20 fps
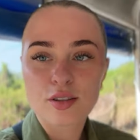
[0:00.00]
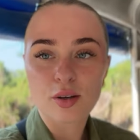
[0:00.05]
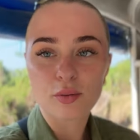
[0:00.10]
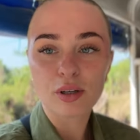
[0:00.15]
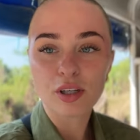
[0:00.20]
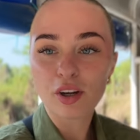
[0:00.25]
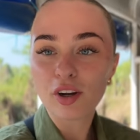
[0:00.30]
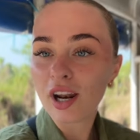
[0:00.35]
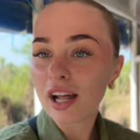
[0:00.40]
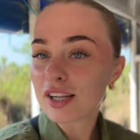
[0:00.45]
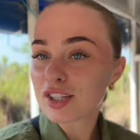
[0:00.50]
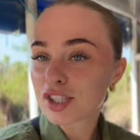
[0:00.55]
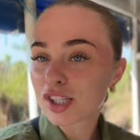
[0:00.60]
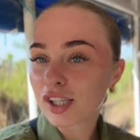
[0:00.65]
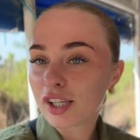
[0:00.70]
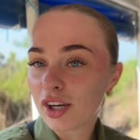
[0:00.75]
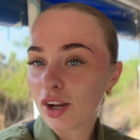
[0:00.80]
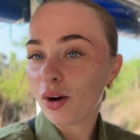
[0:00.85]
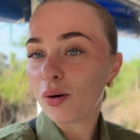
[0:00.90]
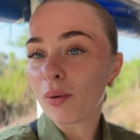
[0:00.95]
So we don't
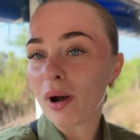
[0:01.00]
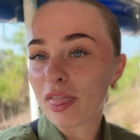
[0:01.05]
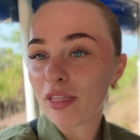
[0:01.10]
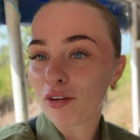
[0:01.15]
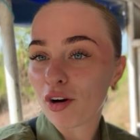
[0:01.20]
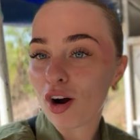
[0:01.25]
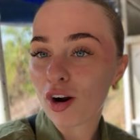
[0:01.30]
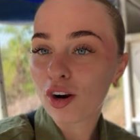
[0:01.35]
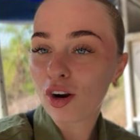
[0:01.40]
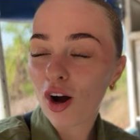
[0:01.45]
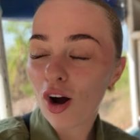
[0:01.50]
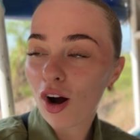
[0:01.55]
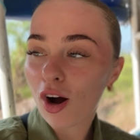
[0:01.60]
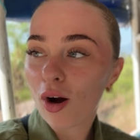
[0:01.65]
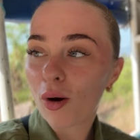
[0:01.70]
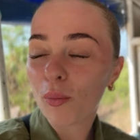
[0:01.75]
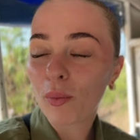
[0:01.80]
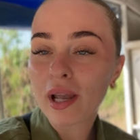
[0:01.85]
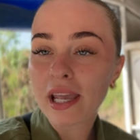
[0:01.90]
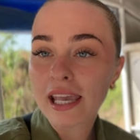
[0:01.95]
actually know whether or not
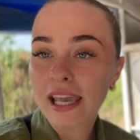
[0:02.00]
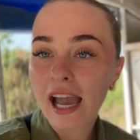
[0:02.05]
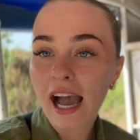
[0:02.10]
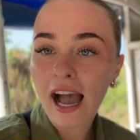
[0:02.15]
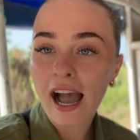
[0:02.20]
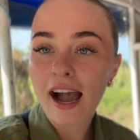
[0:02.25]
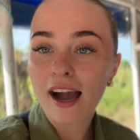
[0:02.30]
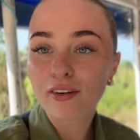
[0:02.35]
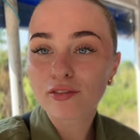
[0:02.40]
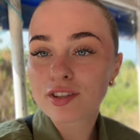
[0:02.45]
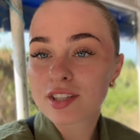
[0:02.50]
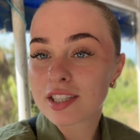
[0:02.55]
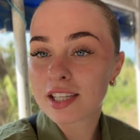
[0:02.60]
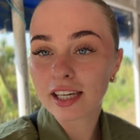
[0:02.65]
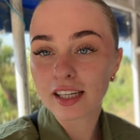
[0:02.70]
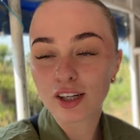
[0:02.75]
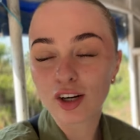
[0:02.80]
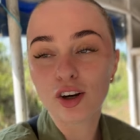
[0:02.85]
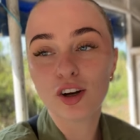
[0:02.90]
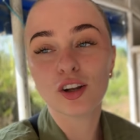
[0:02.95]
we have
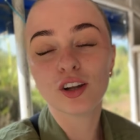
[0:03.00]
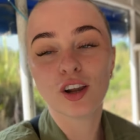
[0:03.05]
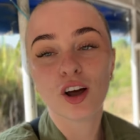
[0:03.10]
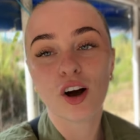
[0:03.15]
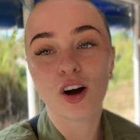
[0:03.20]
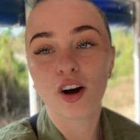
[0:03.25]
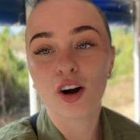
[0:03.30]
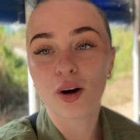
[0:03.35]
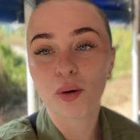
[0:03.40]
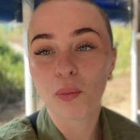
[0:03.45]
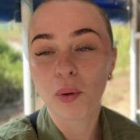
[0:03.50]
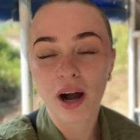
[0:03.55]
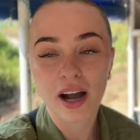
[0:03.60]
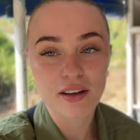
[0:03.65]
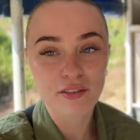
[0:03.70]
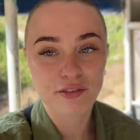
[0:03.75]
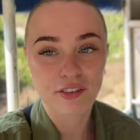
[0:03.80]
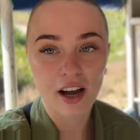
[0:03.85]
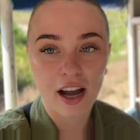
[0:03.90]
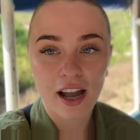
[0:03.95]
signal or
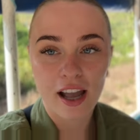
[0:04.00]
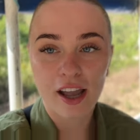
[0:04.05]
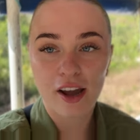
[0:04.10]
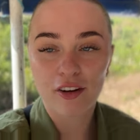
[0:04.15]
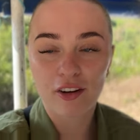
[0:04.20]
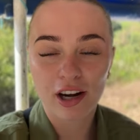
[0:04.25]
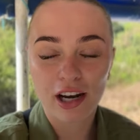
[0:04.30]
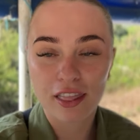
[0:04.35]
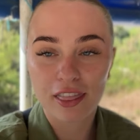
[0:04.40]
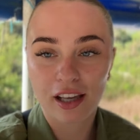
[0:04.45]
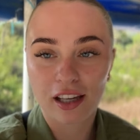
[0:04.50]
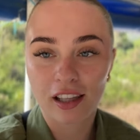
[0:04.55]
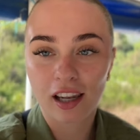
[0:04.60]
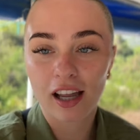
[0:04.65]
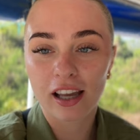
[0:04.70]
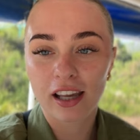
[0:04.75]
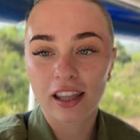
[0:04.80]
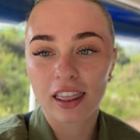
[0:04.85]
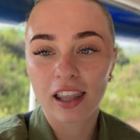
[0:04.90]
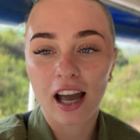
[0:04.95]
Wi-Fi or anything
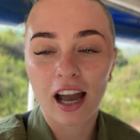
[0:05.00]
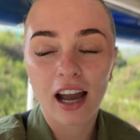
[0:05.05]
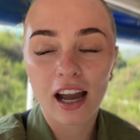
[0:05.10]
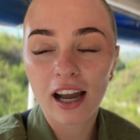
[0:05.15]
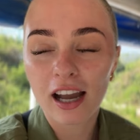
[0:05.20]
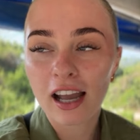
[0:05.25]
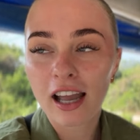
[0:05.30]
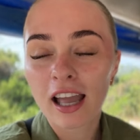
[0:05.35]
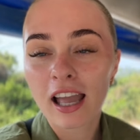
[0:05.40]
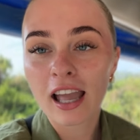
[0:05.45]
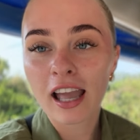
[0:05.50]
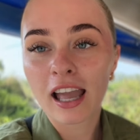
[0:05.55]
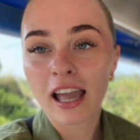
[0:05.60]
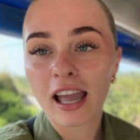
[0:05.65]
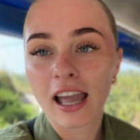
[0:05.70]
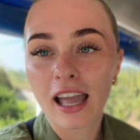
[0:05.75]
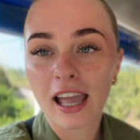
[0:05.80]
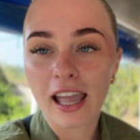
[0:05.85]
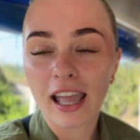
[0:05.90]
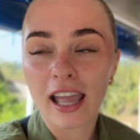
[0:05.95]
like that
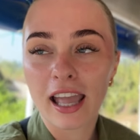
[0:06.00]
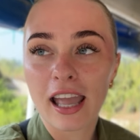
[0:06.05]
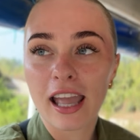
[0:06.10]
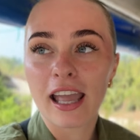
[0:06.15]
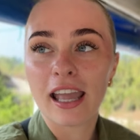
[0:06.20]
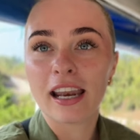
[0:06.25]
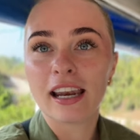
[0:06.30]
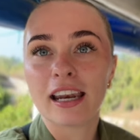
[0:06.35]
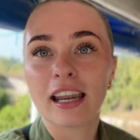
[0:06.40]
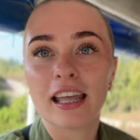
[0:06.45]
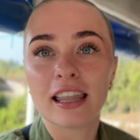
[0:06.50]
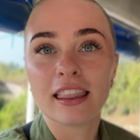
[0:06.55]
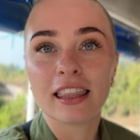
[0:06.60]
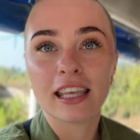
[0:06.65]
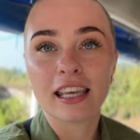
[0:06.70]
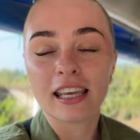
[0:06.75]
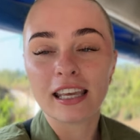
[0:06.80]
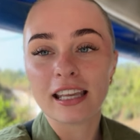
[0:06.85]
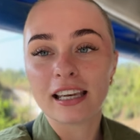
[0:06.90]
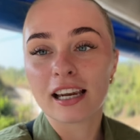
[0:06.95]
in
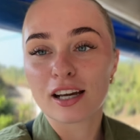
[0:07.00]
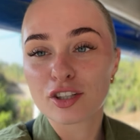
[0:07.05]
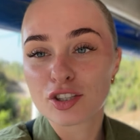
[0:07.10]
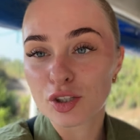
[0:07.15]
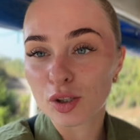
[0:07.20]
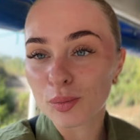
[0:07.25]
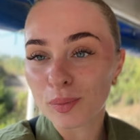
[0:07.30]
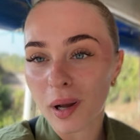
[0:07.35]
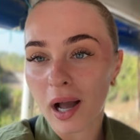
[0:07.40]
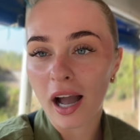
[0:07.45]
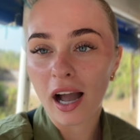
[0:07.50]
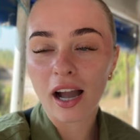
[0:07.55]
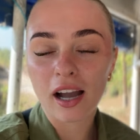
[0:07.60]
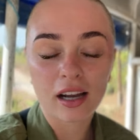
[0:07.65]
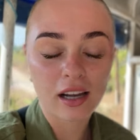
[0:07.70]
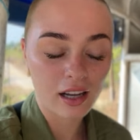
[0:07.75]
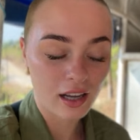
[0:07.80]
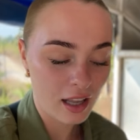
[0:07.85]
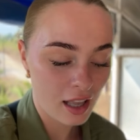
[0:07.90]
the national park.